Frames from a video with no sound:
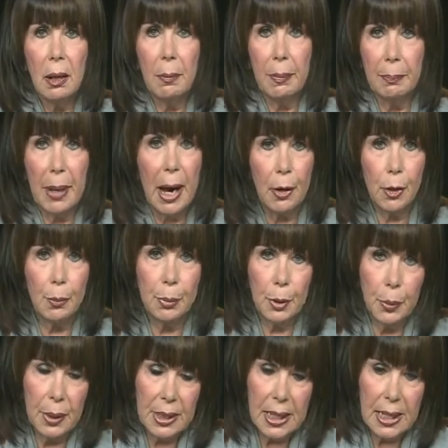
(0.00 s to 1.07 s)
powder
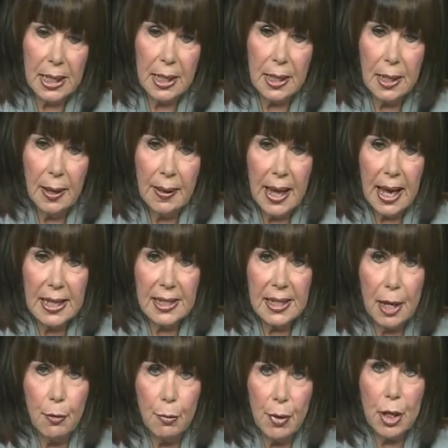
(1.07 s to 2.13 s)
blue. And he, as
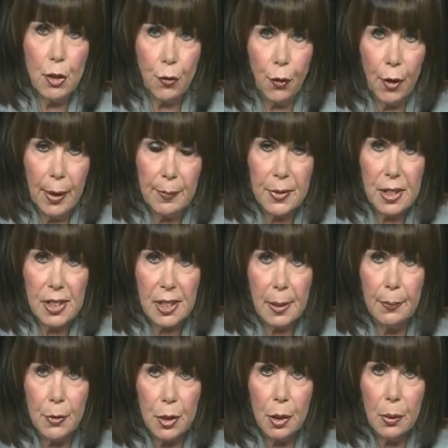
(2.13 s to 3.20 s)
they reached for him to
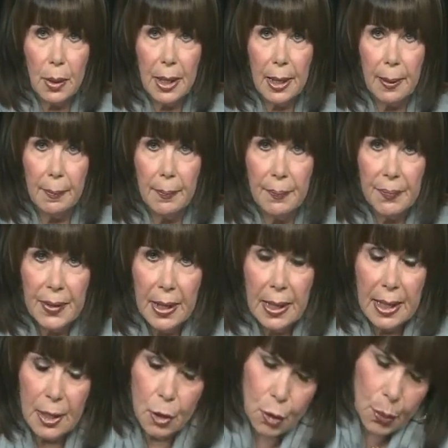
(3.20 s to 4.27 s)
subdue him,
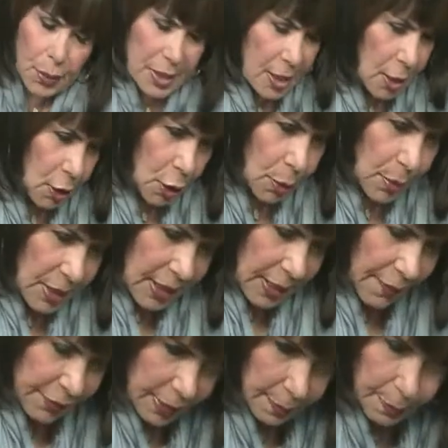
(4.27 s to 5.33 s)
he twisted to his
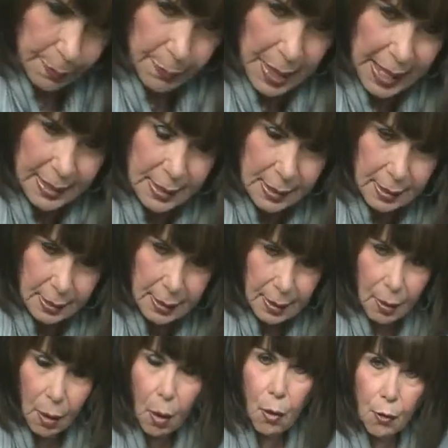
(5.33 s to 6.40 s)
left and bent
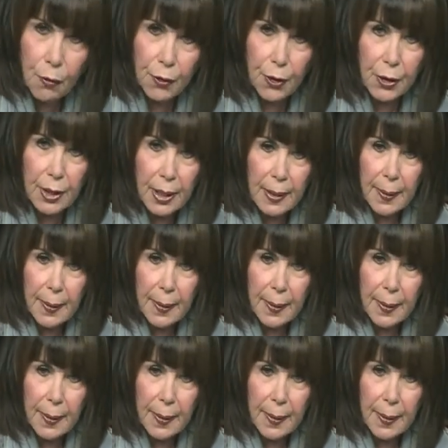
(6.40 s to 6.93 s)
over.